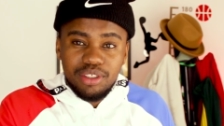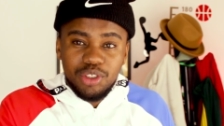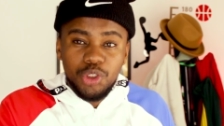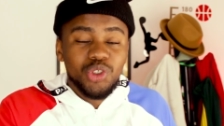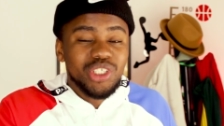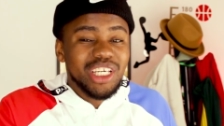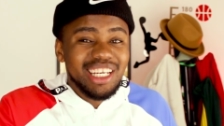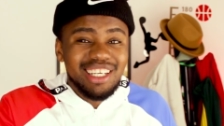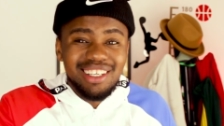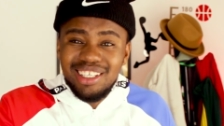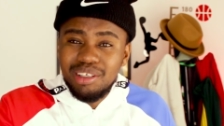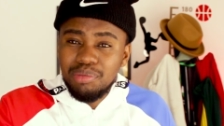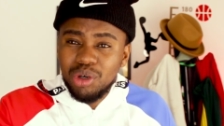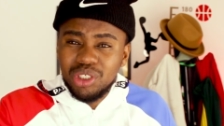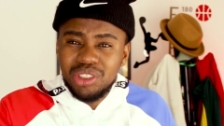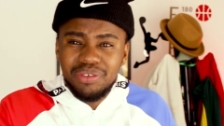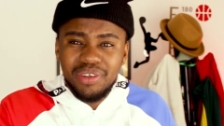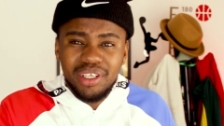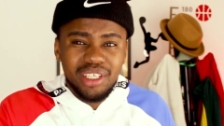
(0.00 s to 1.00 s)
You get
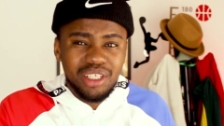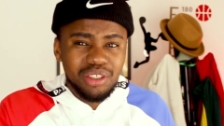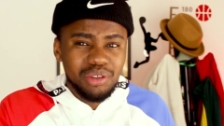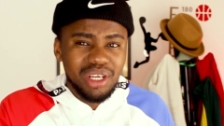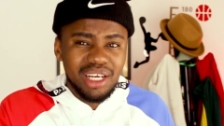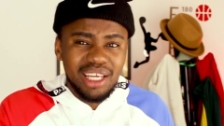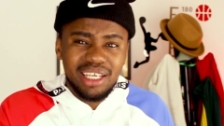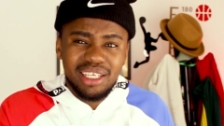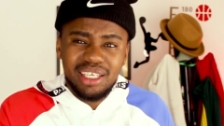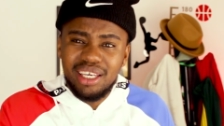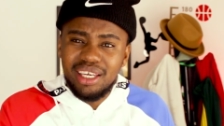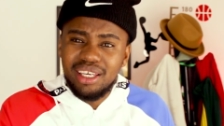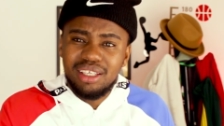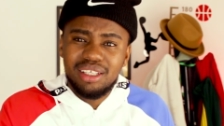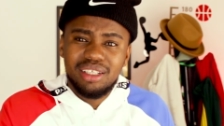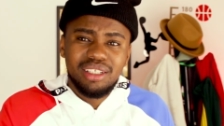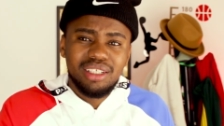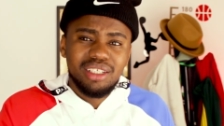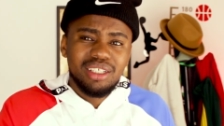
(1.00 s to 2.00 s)
demotivated. You're like, hey,
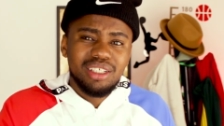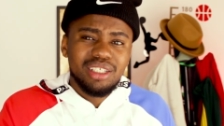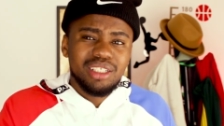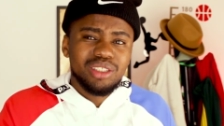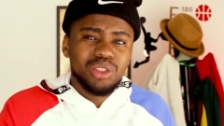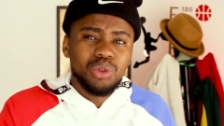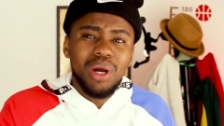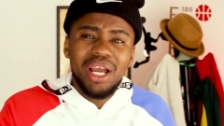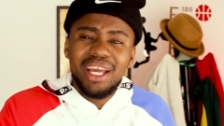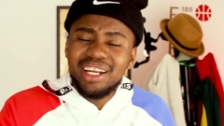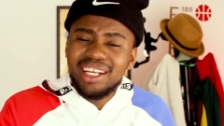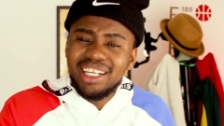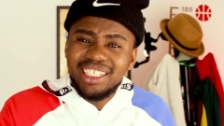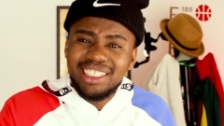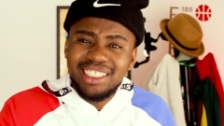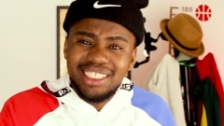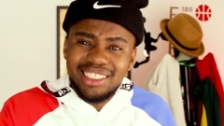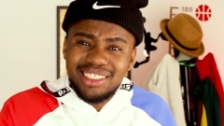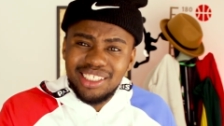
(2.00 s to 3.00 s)
do I
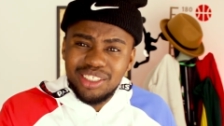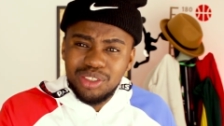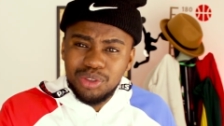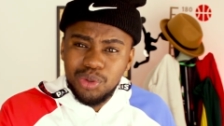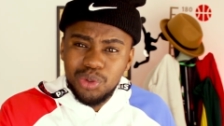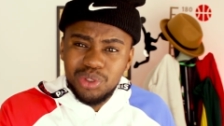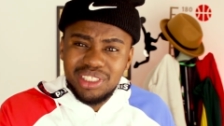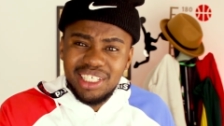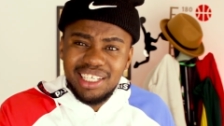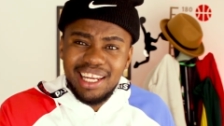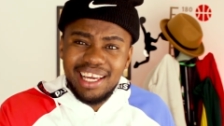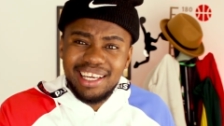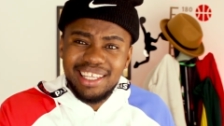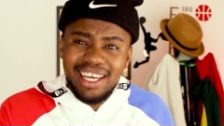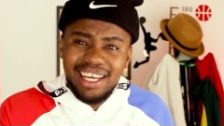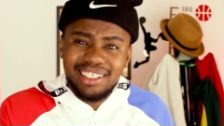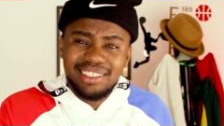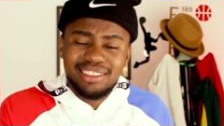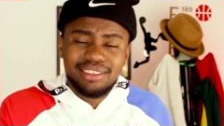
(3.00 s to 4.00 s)
really need this cool thing like
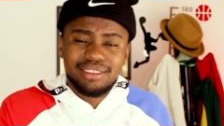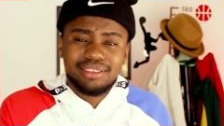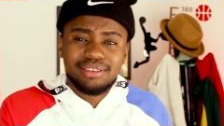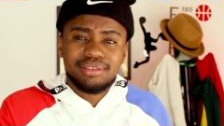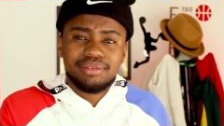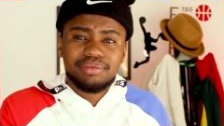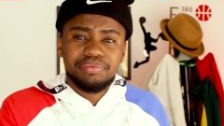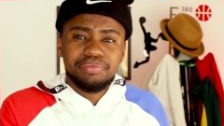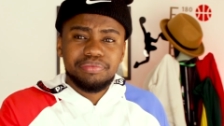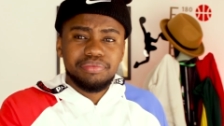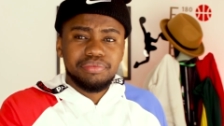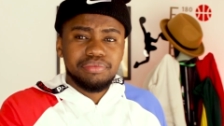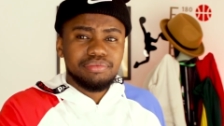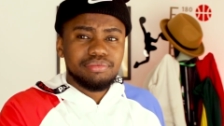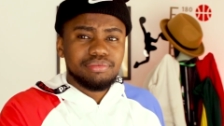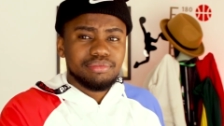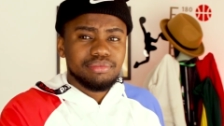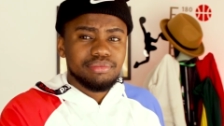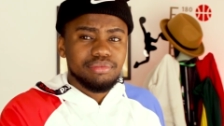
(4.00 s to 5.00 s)
that?
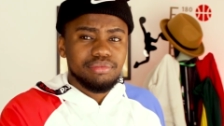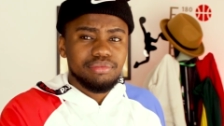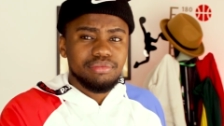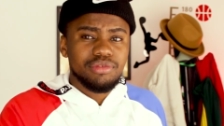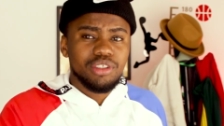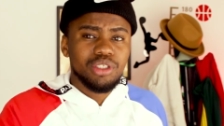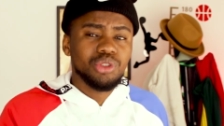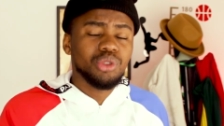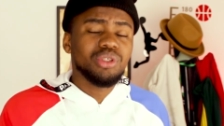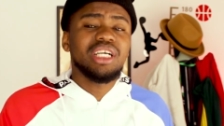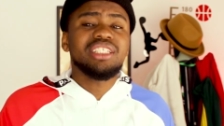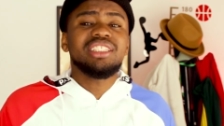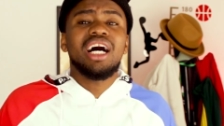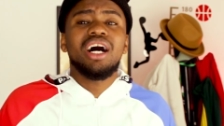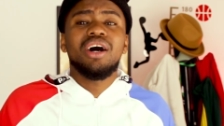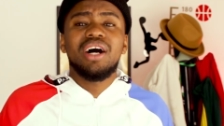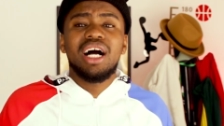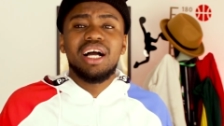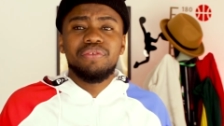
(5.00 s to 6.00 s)
So that's
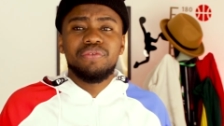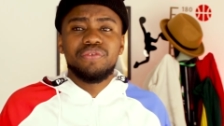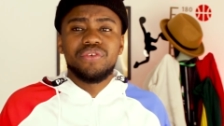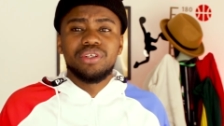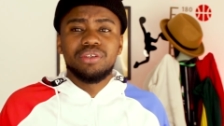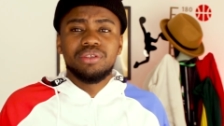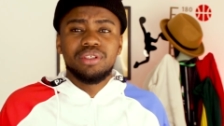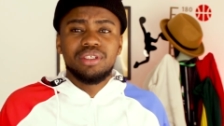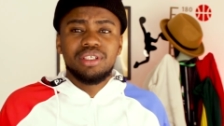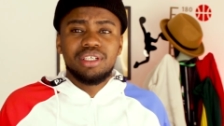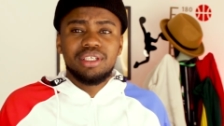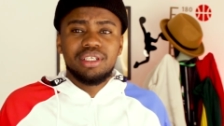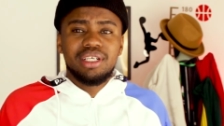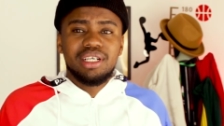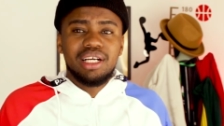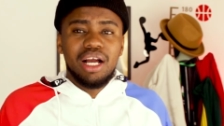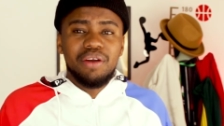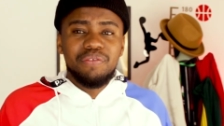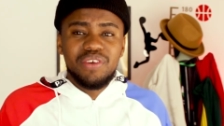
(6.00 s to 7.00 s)
how I feel.
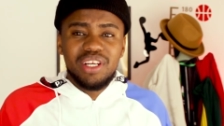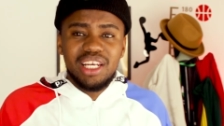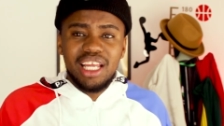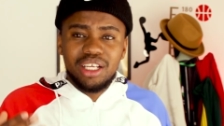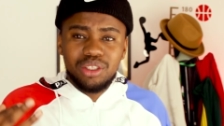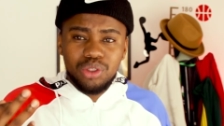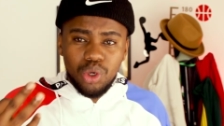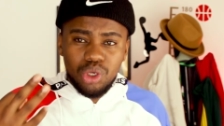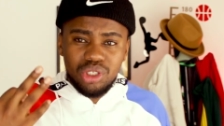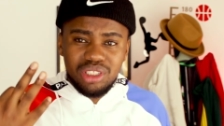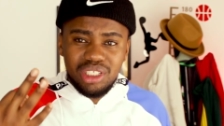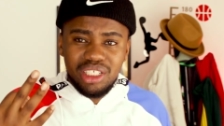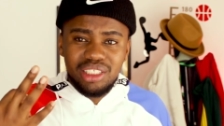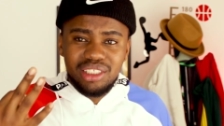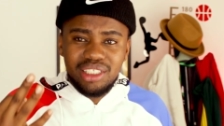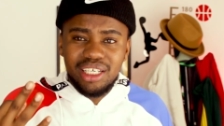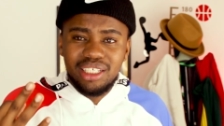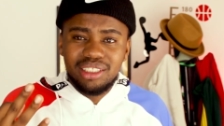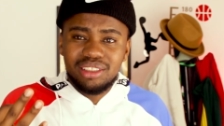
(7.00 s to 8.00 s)
I feel like those three
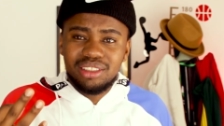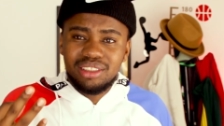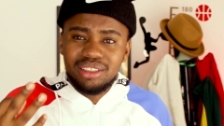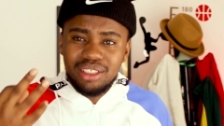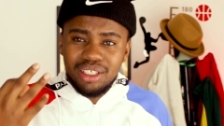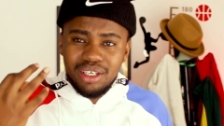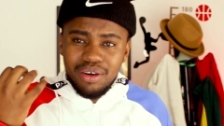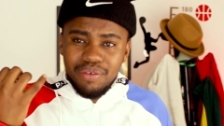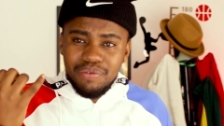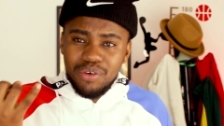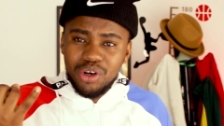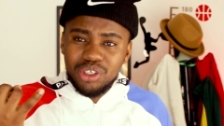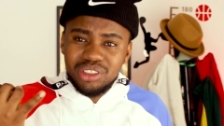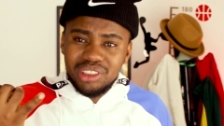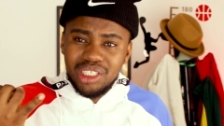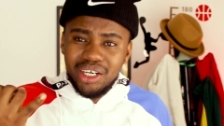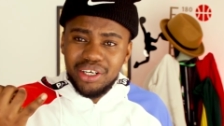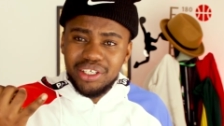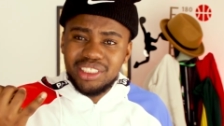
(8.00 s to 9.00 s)
things,
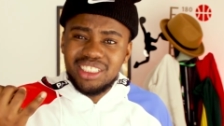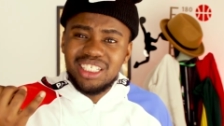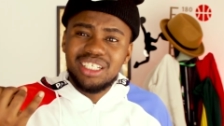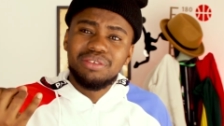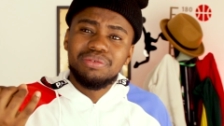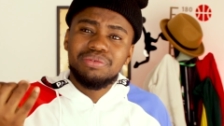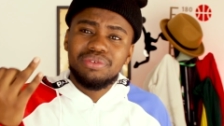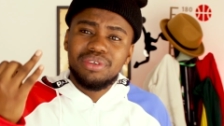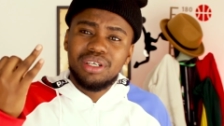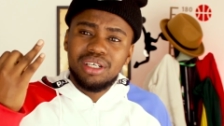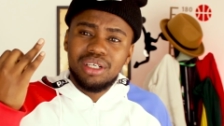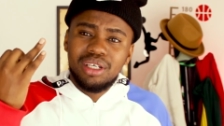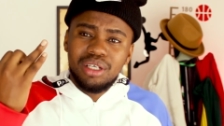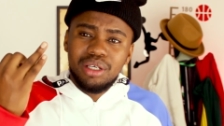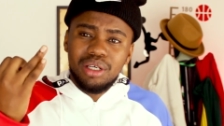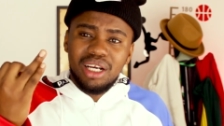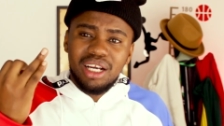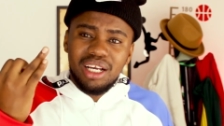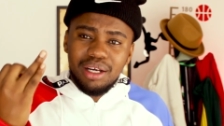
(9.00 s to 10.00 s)
false narrative,
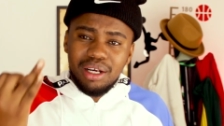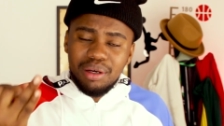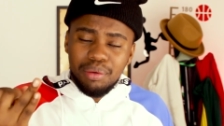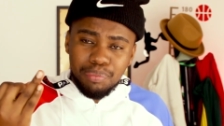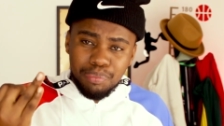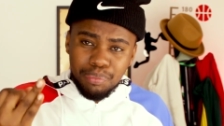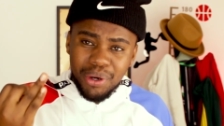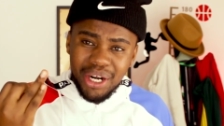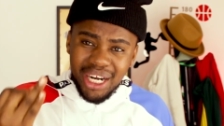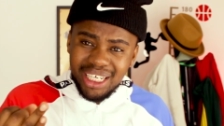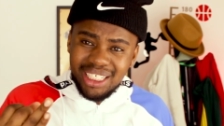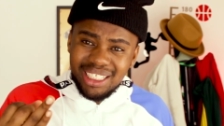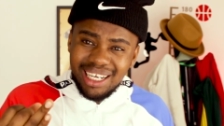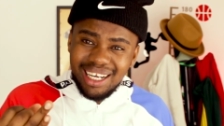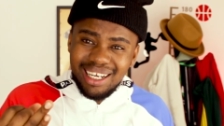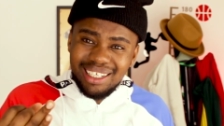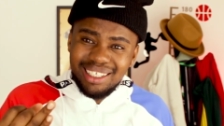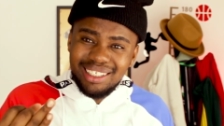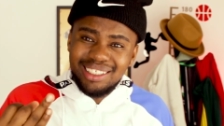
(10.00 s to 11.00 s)

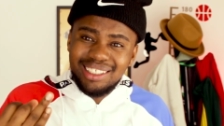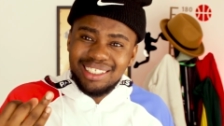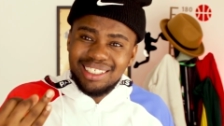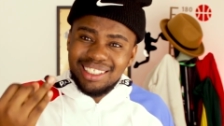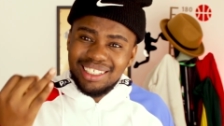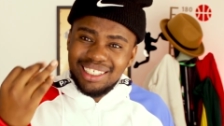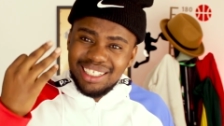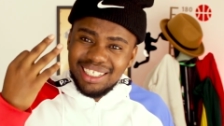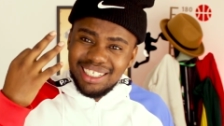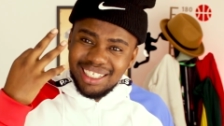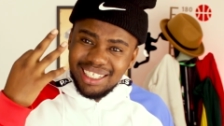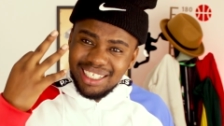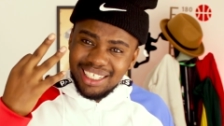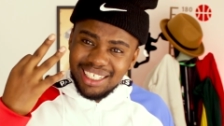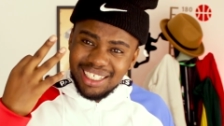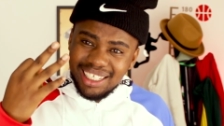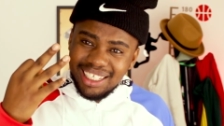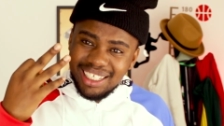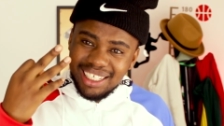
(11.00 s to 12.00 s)
pressure,
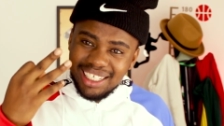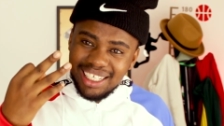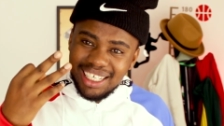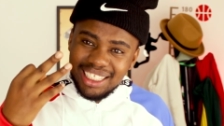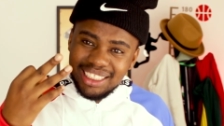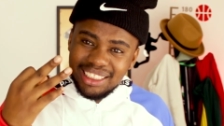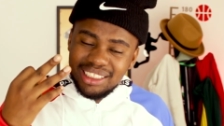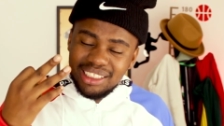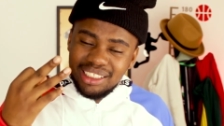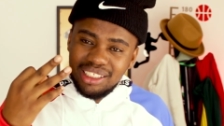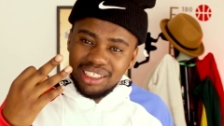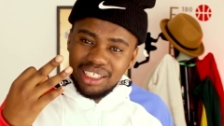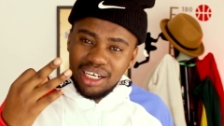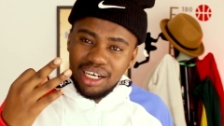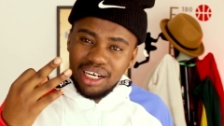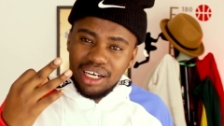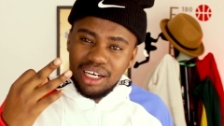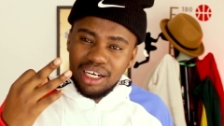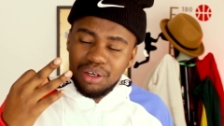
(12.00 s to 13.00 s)
and
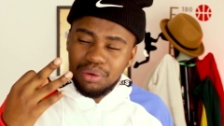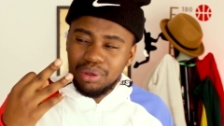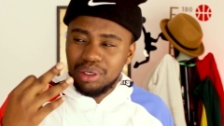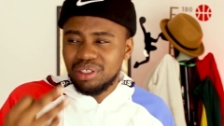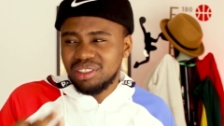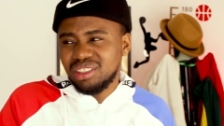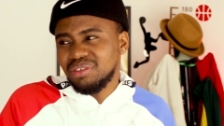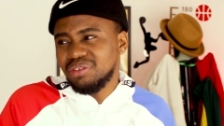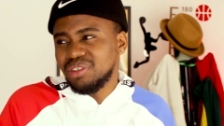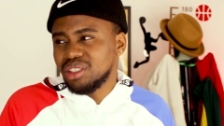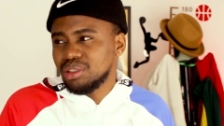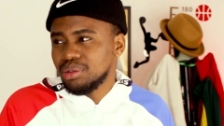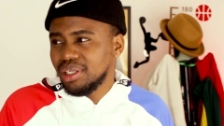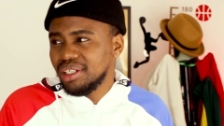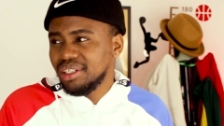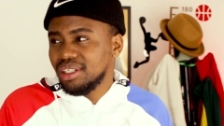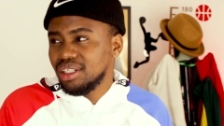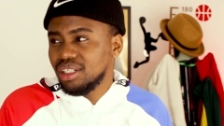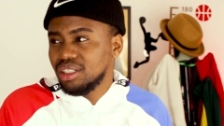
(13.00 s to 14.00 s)
what was the first one?